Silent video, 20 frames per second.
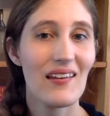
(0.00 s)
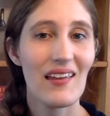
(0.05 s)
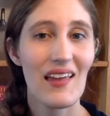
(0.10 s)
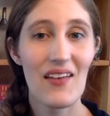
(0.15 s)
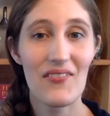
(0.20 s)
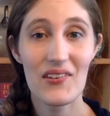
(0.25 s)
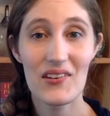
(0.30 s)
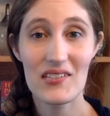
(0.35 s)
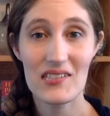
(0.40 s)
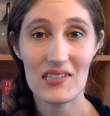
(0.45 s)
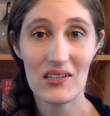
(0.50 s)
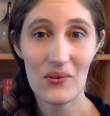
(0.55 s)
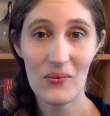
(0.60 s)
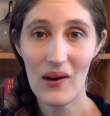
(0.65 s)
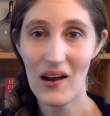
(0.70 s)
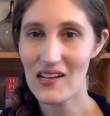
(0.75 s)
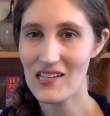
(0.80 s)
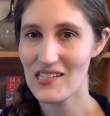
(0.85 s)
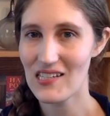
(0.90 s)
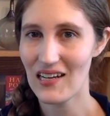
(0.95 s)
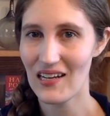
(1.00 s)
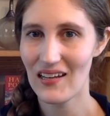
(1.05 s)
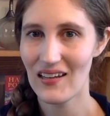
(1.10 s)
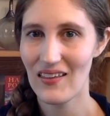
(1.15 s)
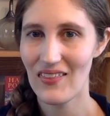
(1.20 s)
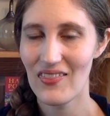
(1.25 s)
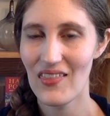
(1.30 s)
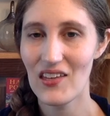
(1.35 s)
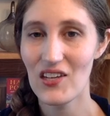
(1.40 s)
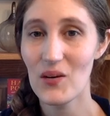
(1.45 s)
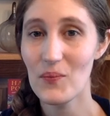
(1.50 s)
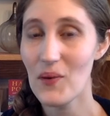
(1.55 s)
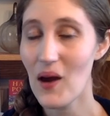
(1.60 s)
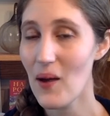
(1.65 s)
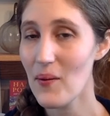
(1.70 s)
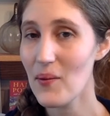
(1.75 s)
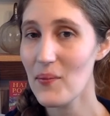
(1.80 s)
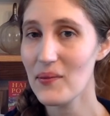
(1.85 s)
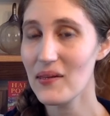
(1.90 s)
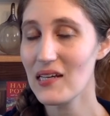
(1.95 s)
If you're still watching, then you're
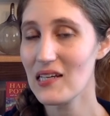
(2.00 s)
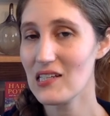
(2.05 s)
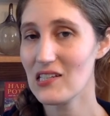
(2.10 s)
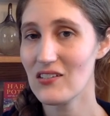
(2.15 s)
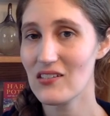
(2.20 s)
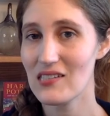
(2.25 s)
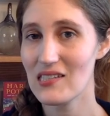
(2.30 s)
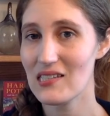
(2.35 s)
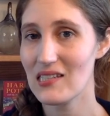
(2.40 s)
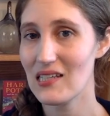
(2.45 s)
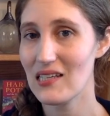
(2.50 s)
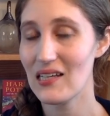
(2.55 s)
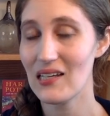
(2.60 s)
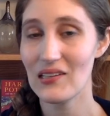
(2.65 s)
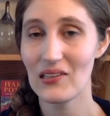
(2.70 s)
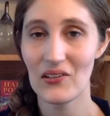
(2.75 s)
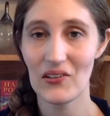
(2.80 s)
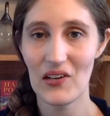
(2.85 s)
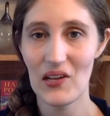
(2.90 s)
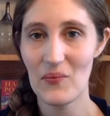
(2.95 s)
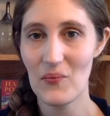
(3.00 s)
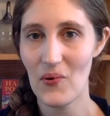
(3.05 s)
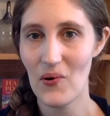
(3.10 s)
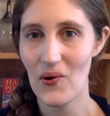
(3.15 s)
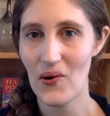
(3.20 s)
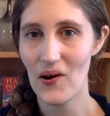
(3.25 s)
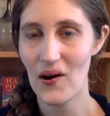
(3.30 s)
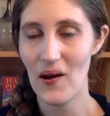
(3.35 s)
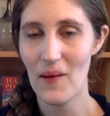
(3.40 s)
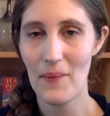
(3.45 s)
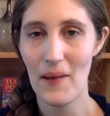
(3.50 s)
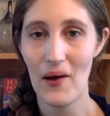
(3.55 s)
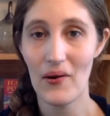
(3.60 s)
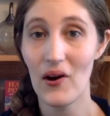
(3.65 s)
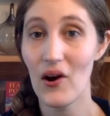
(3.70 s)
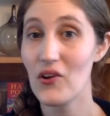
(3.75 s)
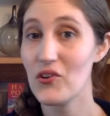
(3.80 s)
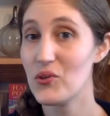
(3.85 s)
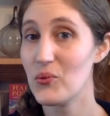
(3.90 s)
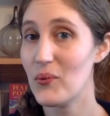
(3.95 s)
probably interested in learning more about
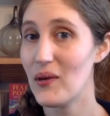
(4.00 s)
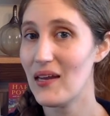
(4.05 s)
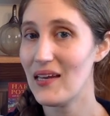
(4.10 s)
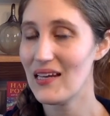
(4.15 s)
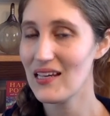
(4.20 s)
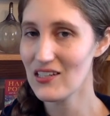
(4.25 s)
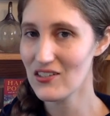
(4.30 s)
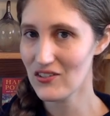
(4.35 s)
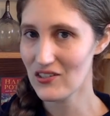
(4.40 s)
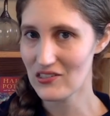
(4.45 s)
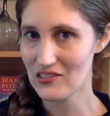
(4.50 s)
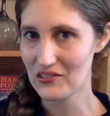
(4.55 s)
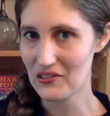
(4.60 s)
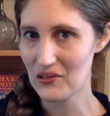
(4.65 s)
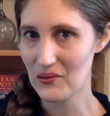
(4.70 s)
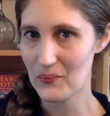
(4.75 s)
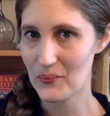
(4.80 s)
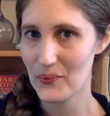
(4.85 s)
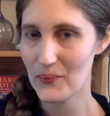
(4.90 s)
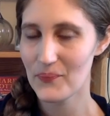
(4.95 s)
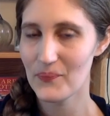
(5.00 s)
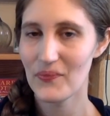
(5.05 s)
our tween interest group.